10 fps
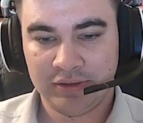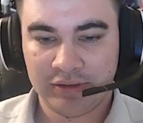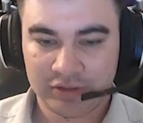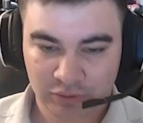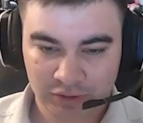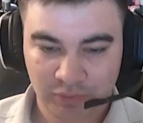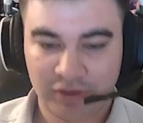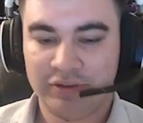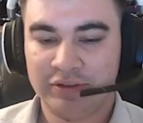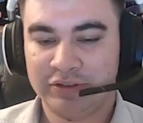
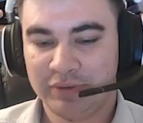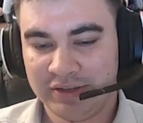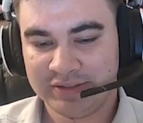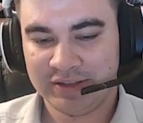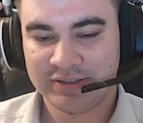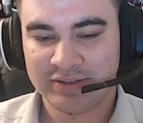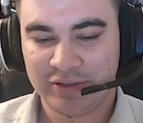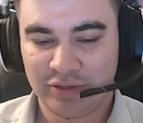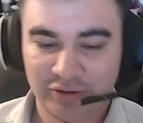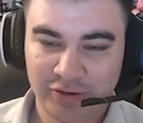21 to 26,
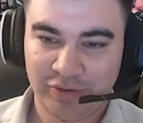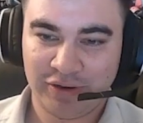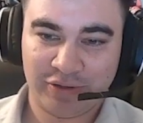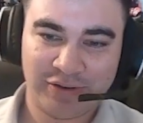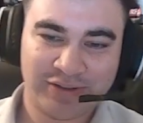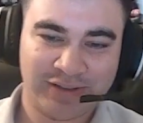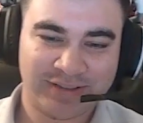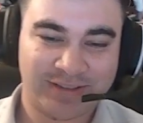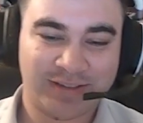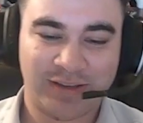31 to
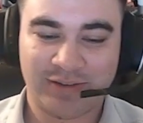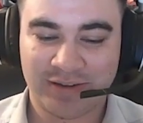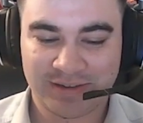36, etc.